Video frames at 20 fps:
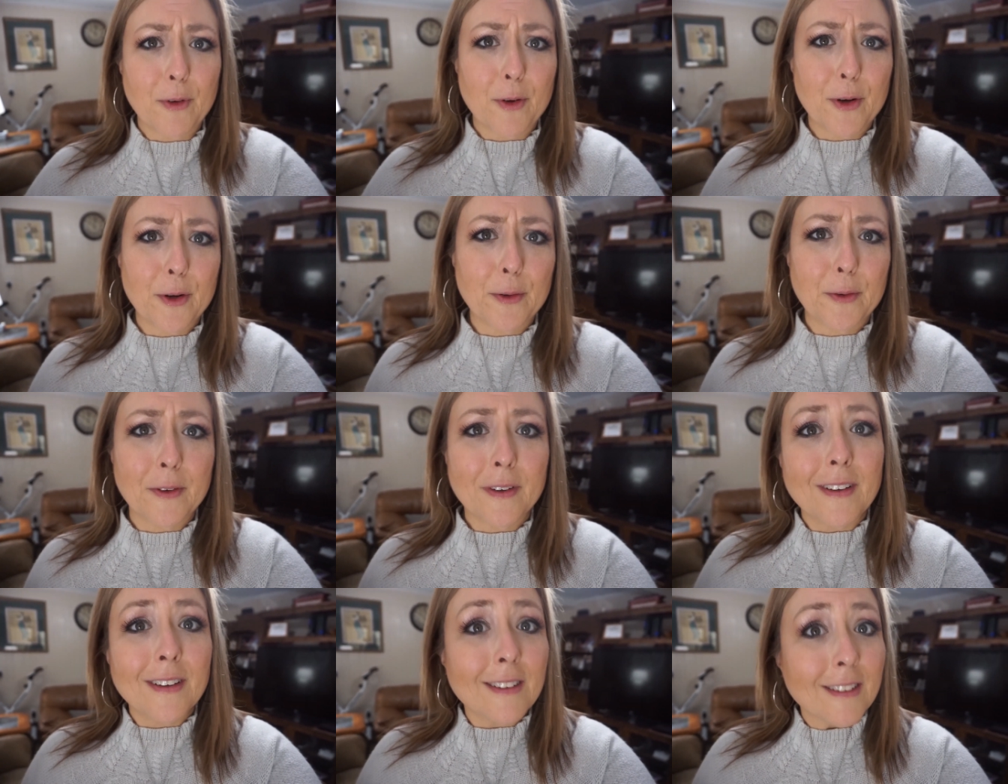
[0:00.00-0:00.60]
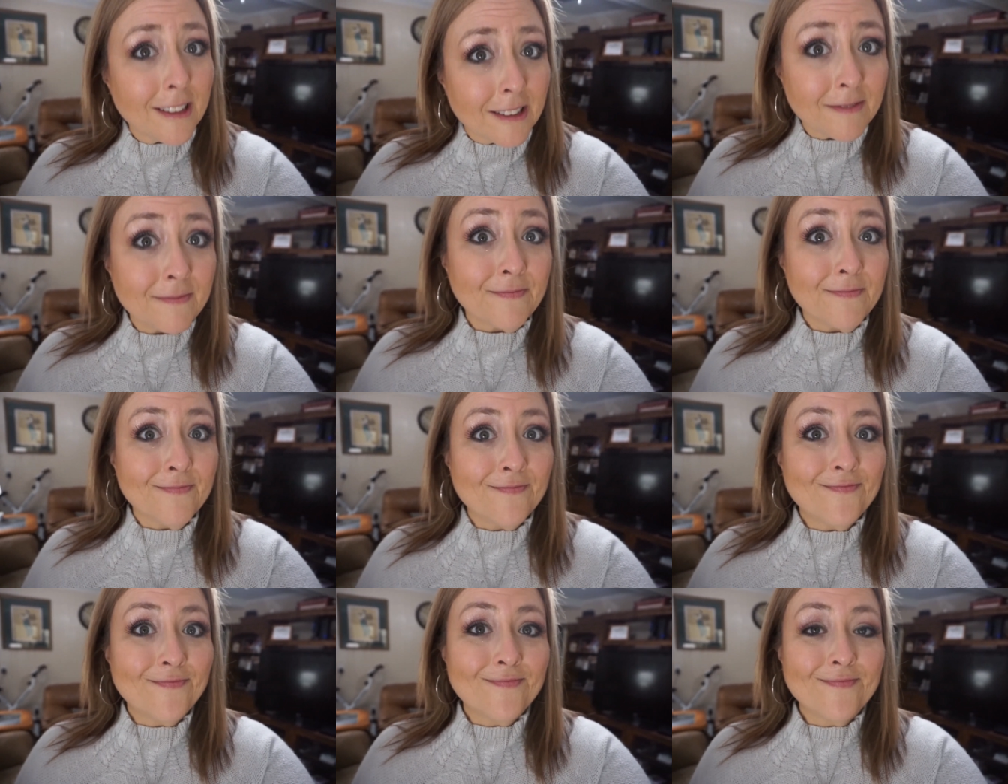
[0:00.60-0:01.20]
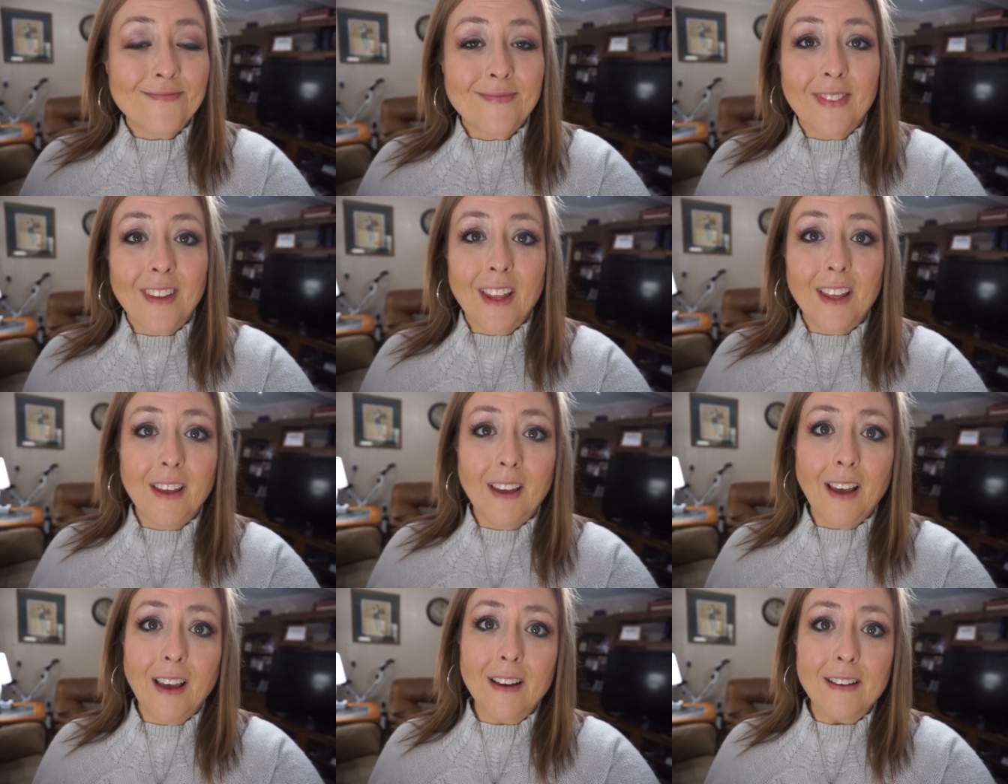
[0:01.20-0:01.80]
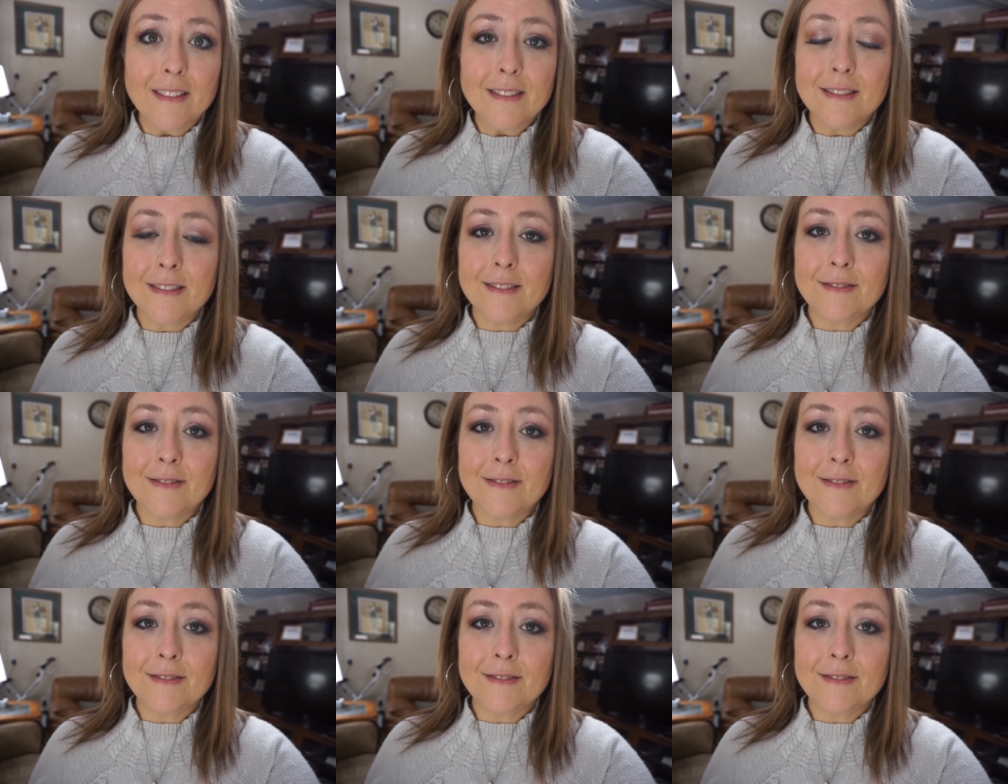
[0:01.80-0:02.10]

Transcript: through yeah